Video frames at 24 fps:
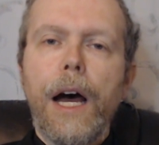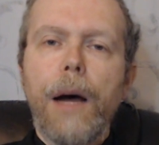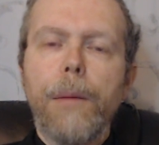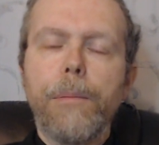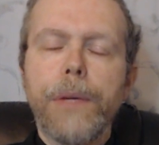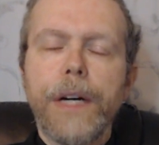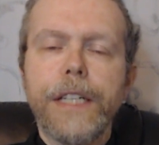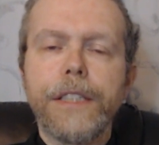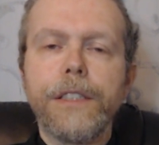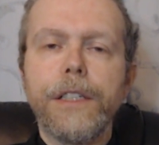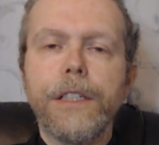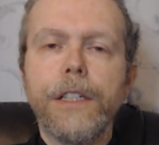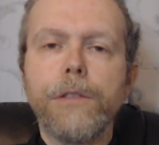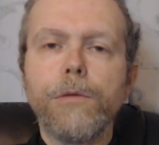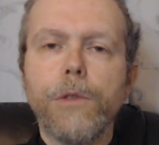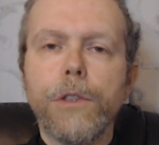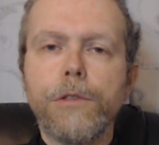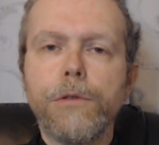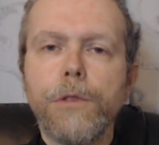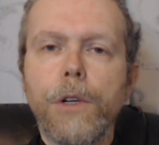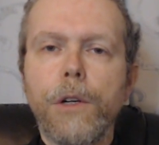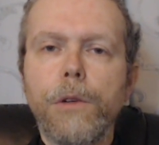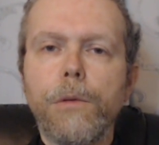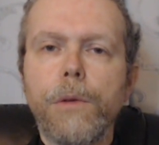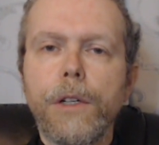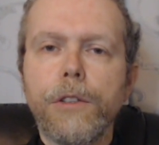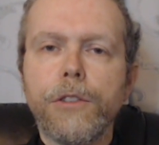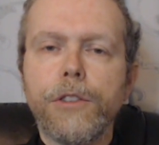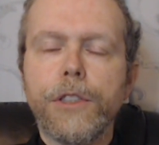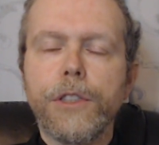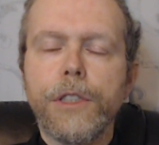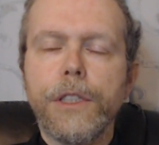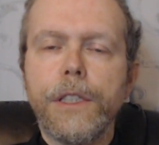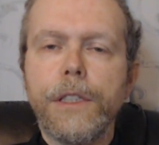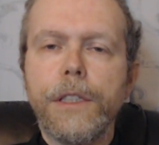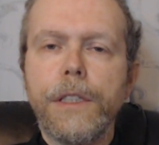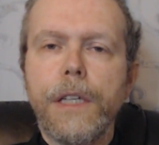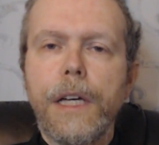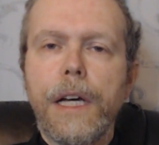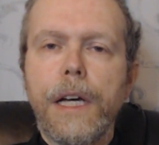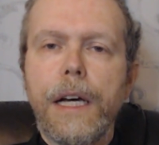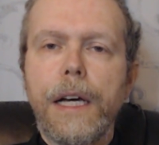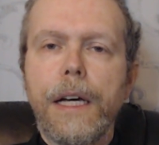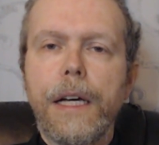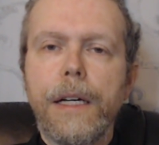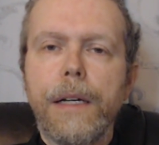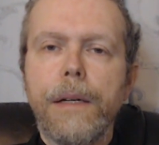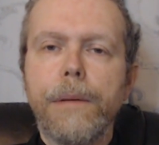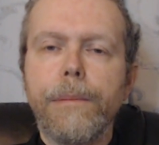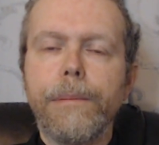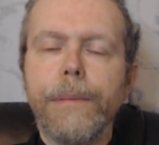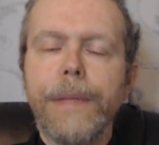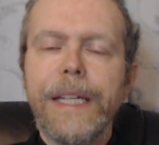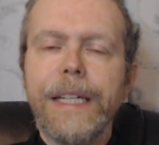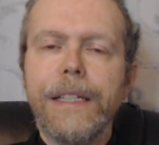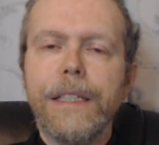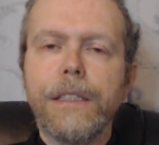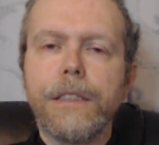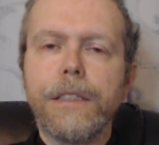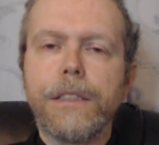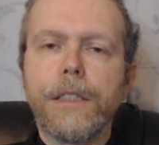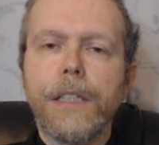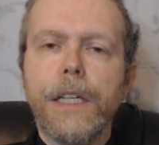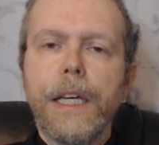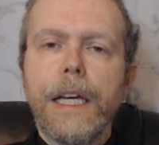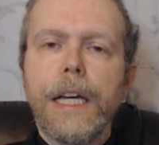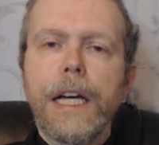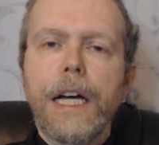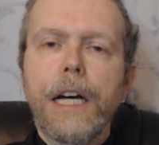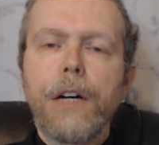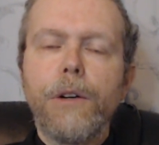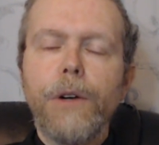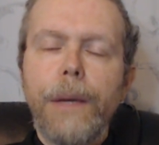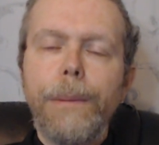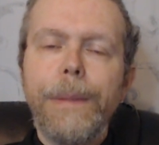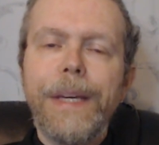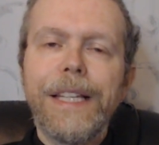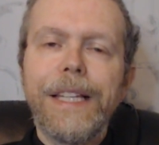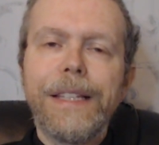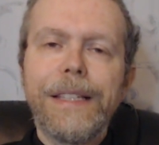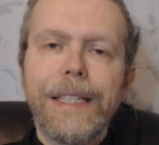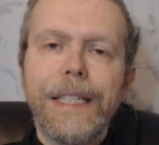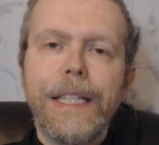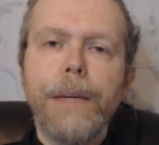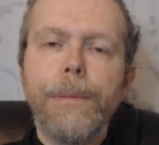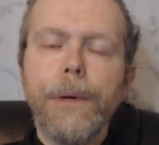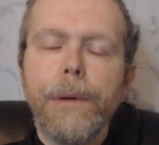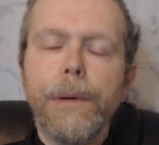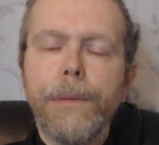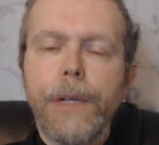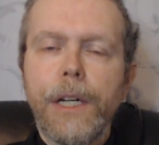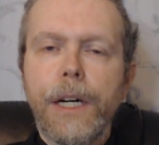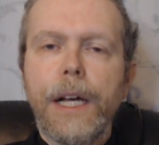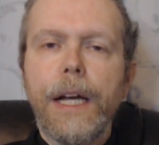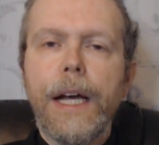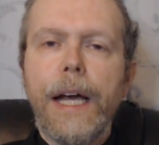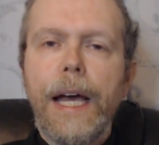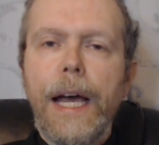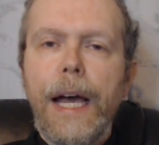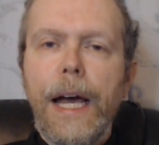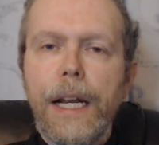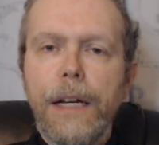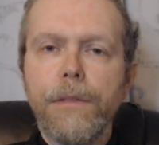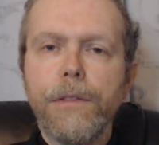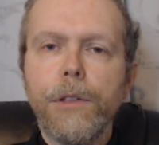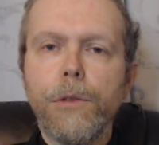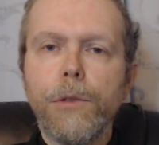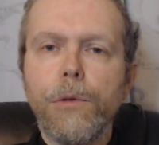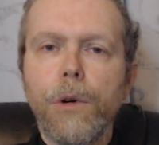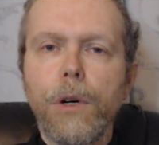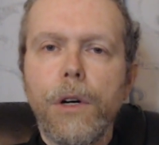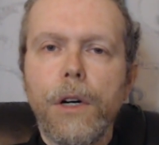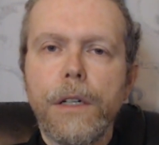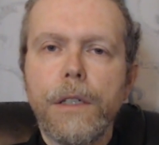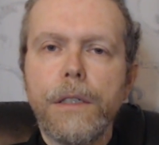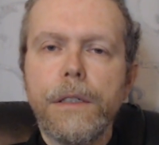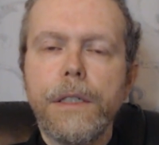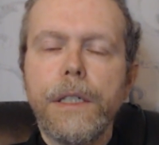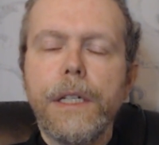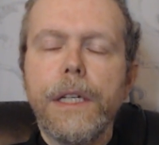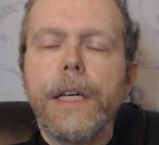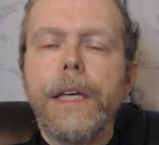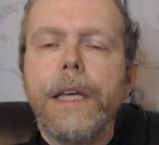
President Woodrow Wilson is claiming to keep America out of the war.